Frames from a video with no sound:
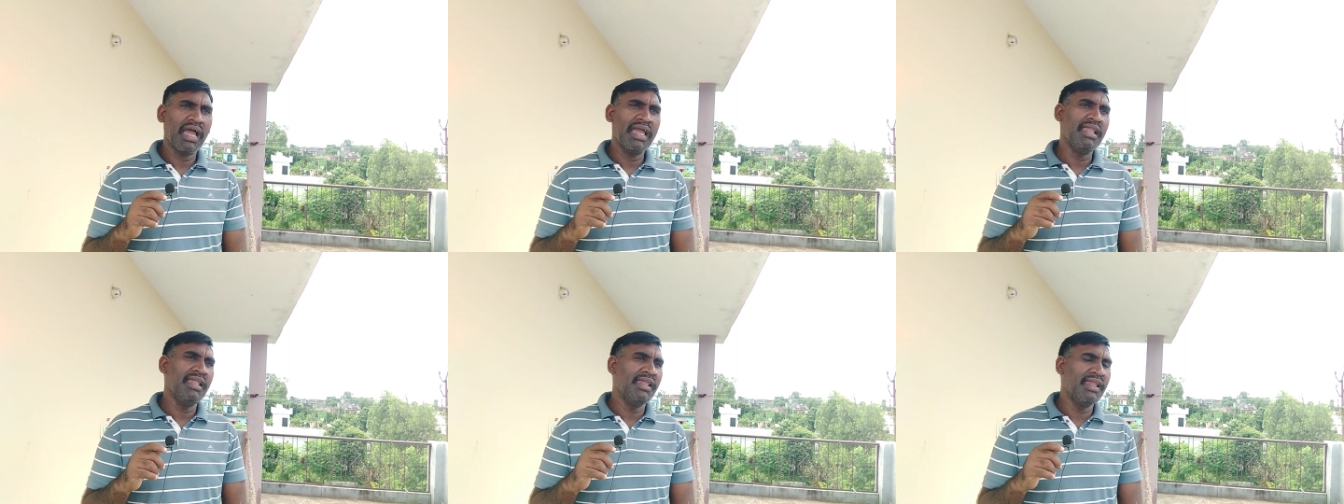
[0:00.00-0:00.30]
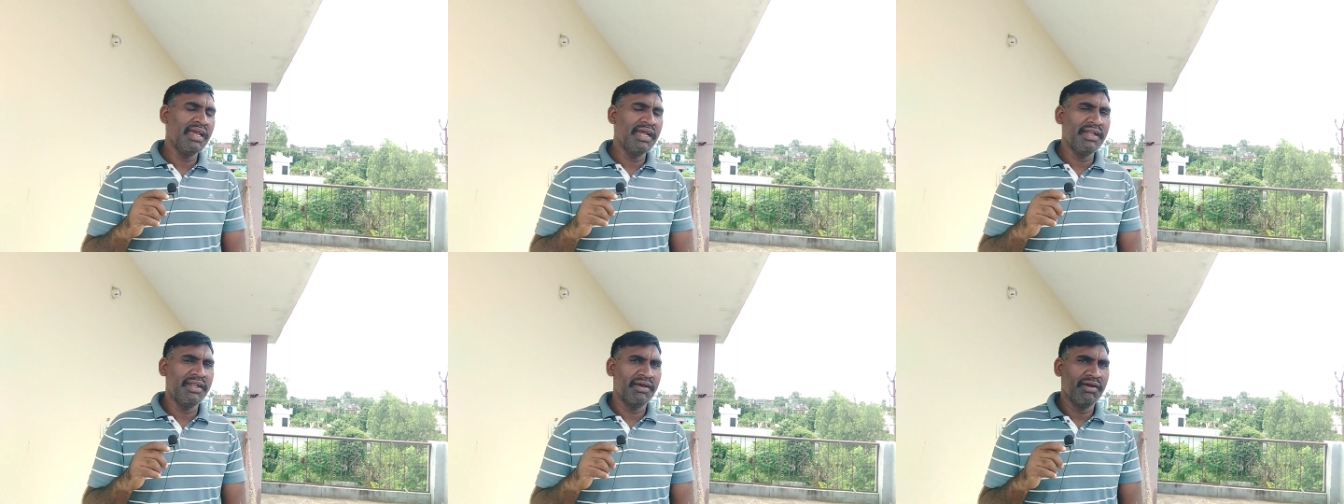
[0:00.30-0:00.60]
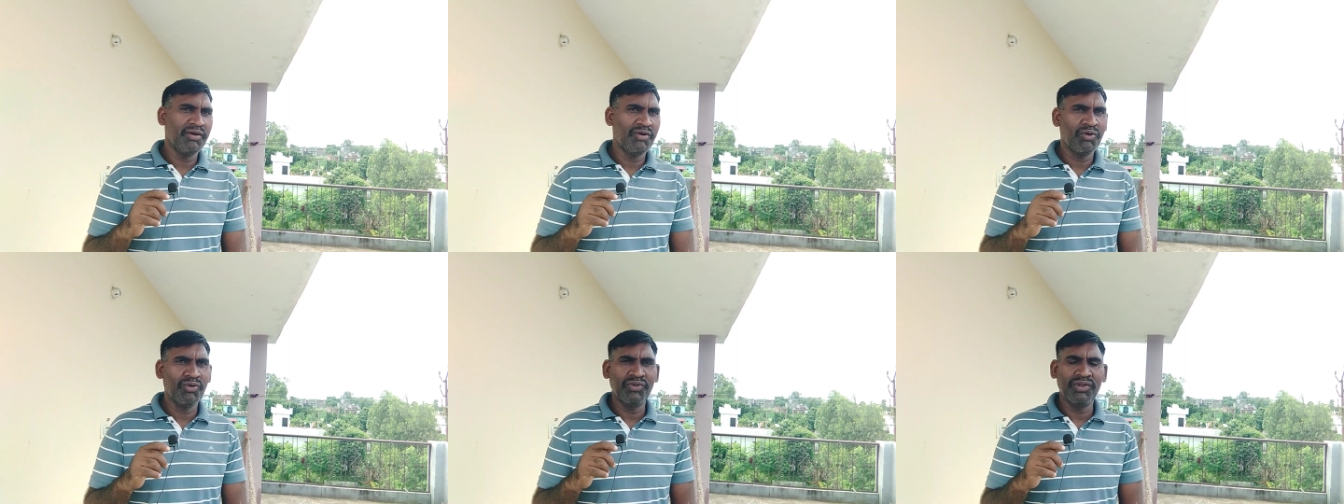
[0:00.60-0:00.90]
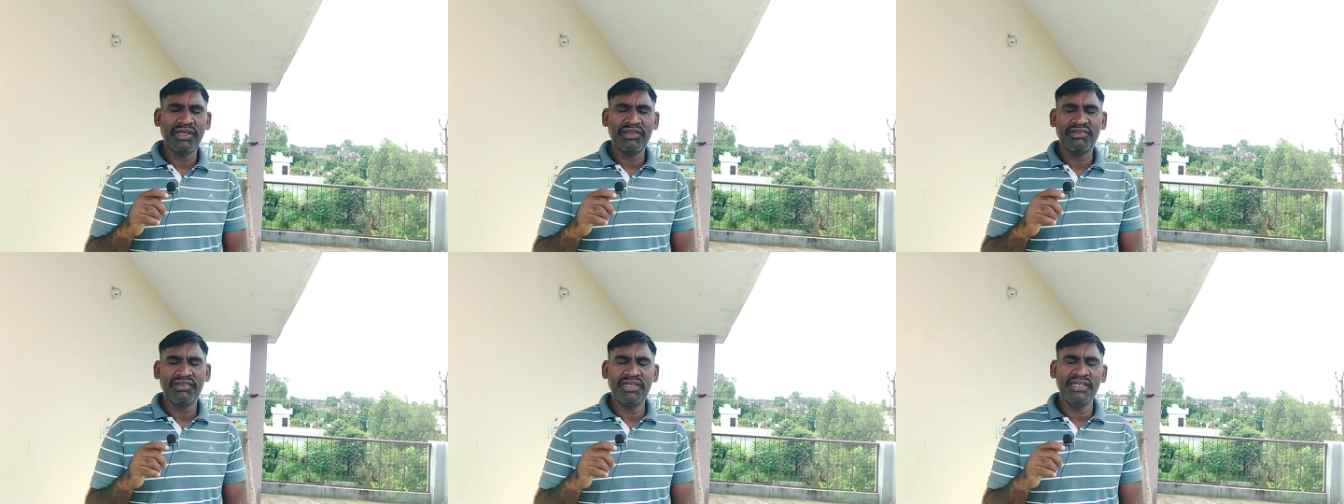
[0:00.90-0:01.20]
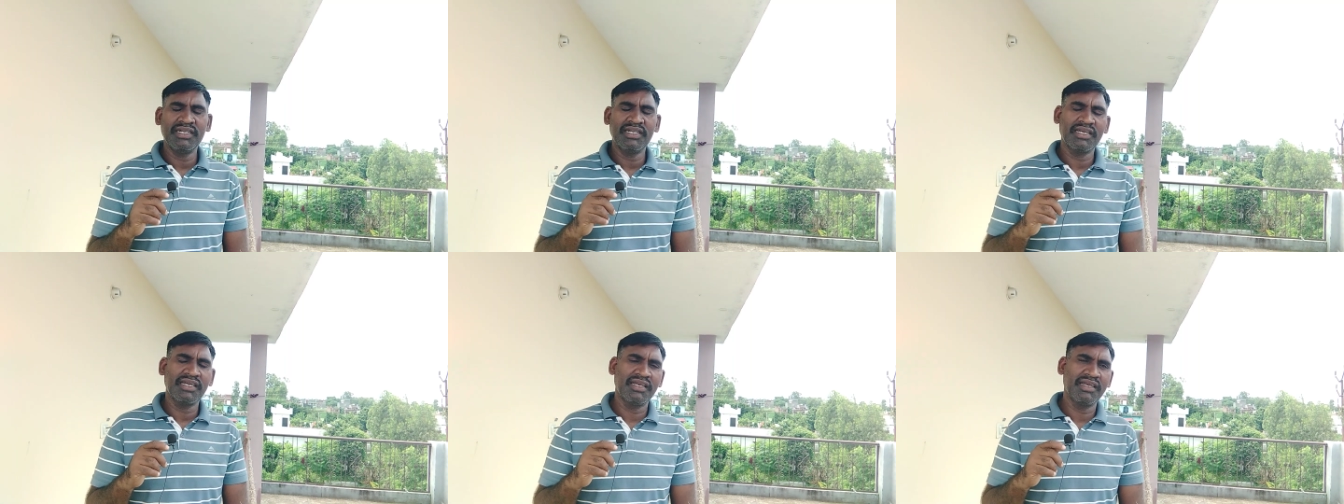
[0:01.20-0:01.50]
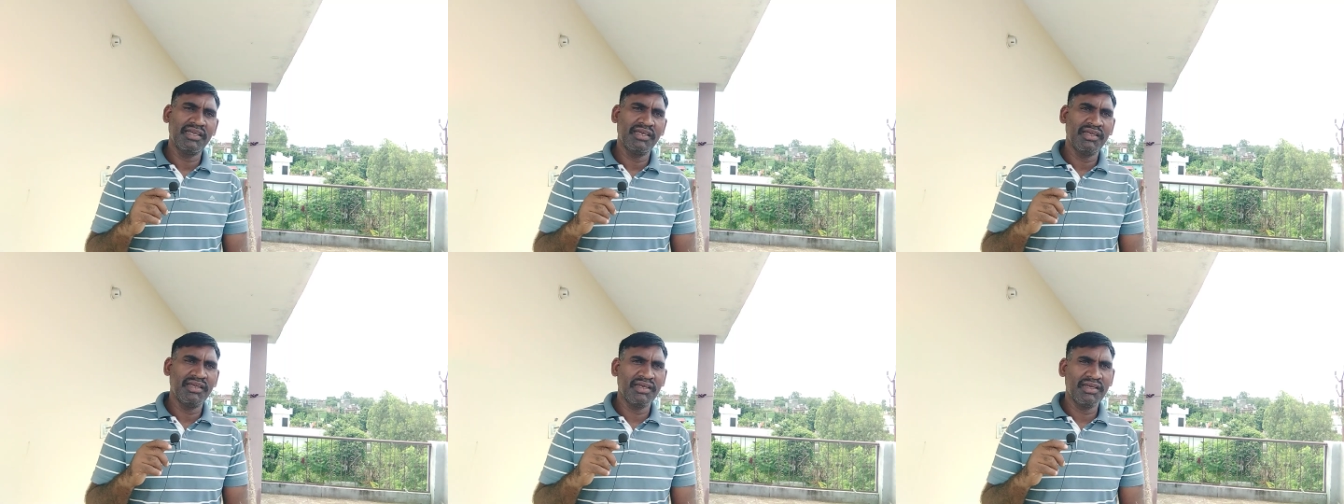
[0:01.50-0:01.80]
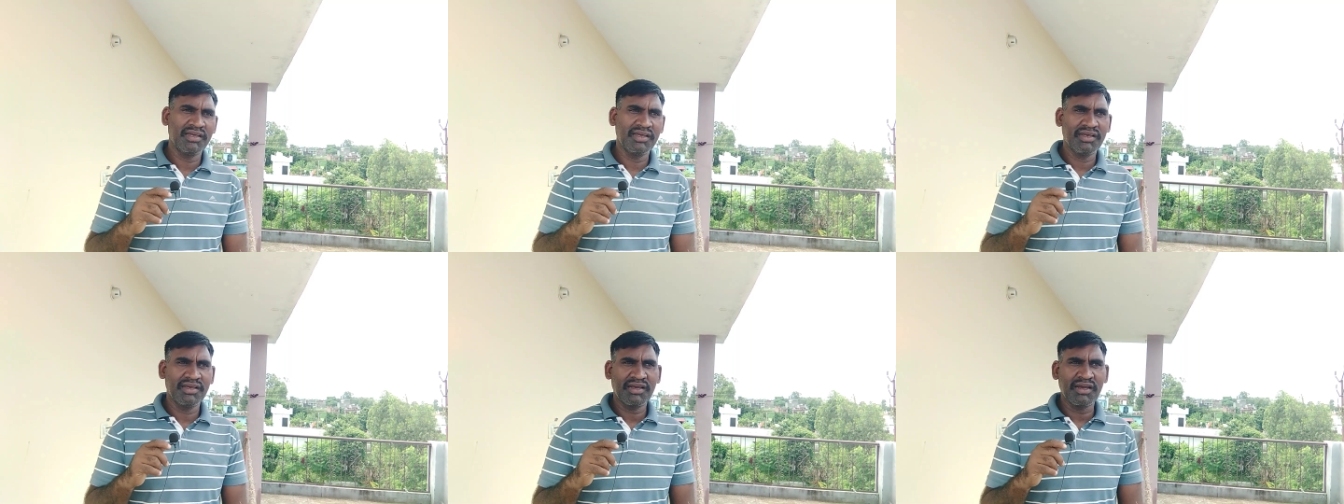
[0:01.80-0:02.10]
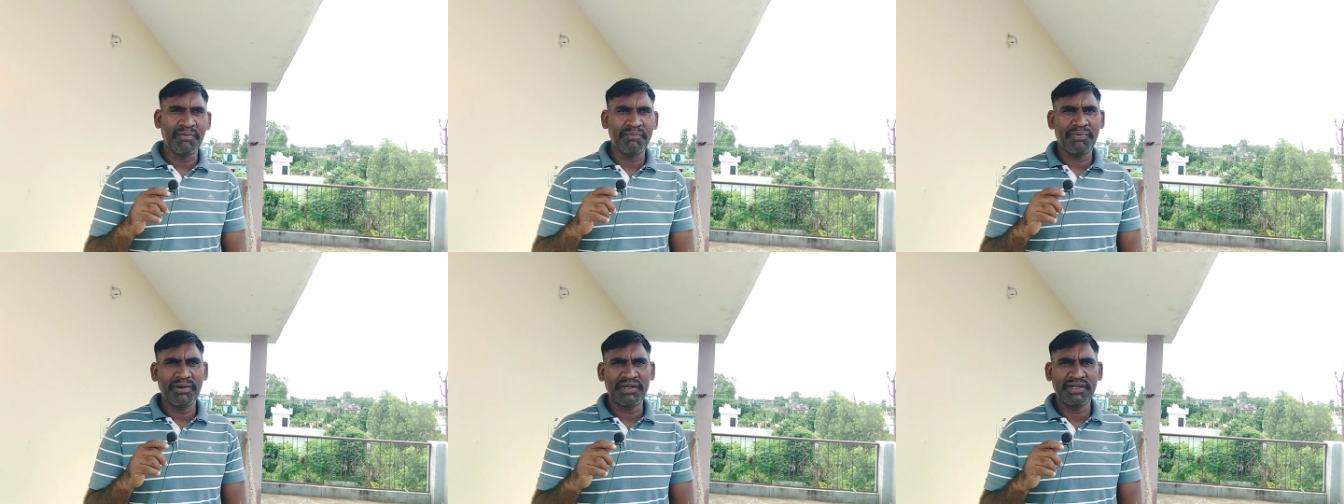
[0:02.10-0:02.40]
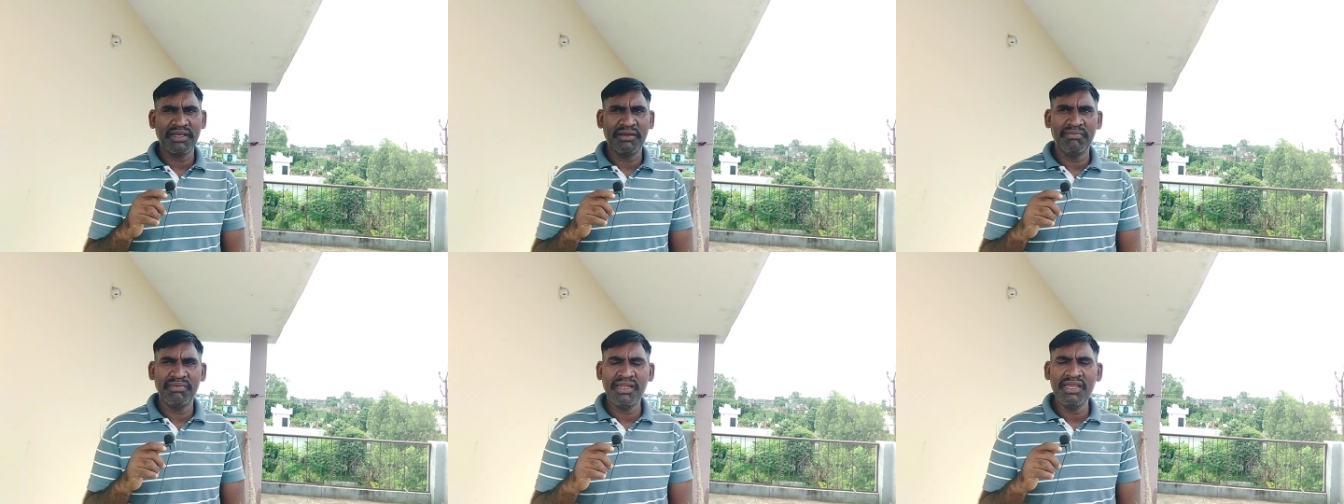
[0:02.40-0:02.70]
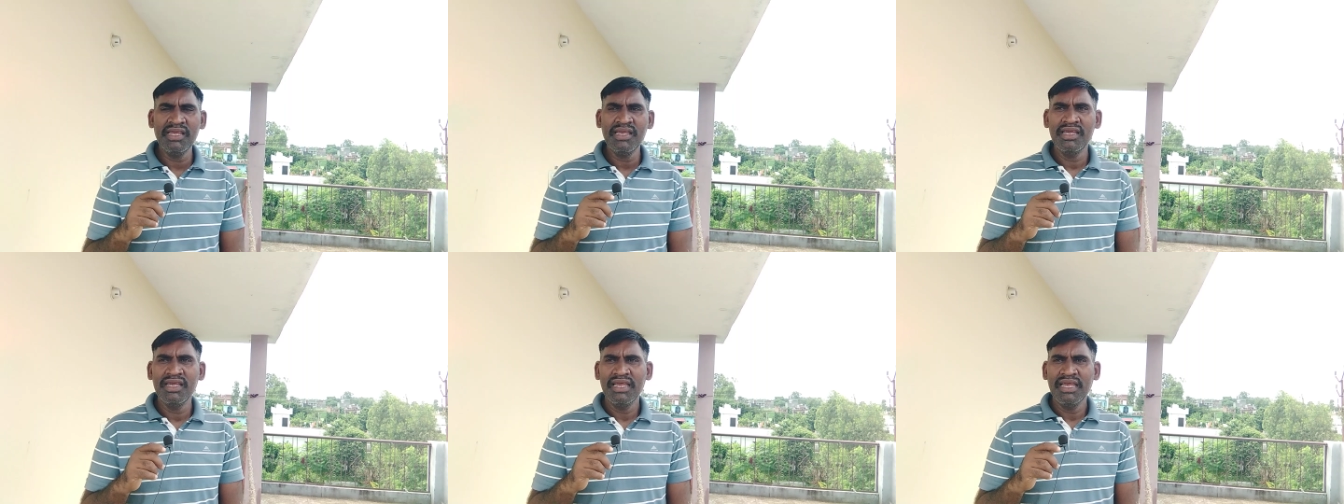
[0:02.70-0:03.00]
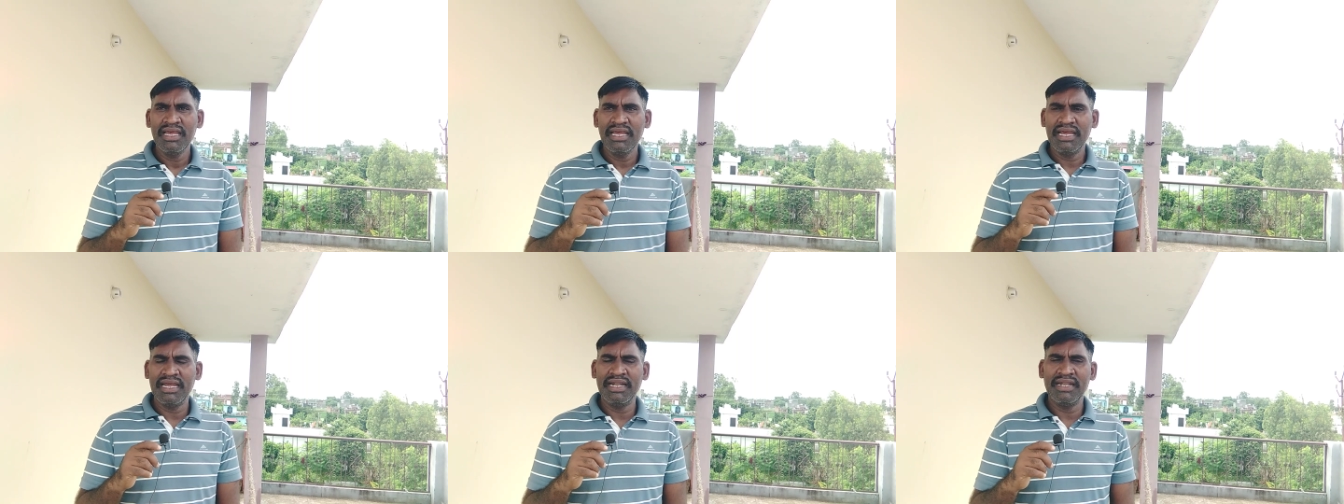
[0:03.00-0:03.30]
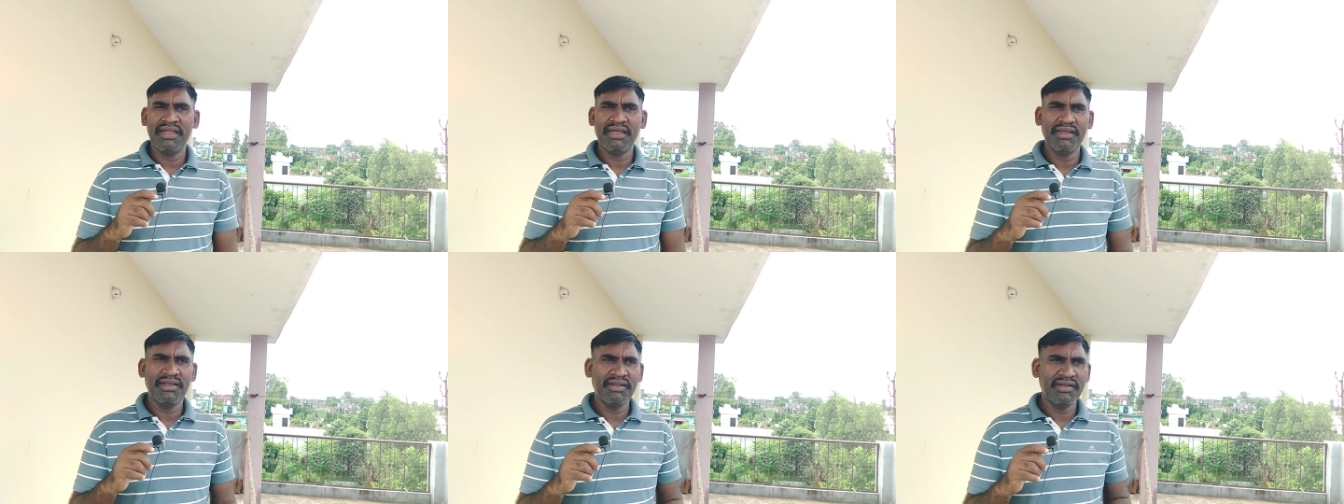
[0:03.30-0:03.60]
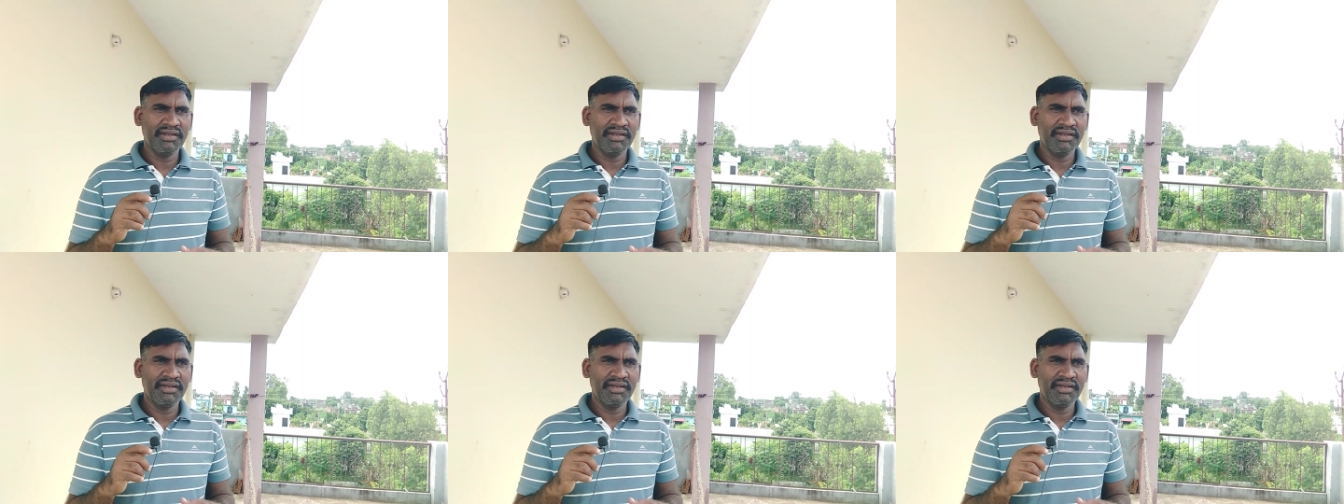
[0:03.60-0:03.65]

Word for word: i laid on the seat um, comfortably and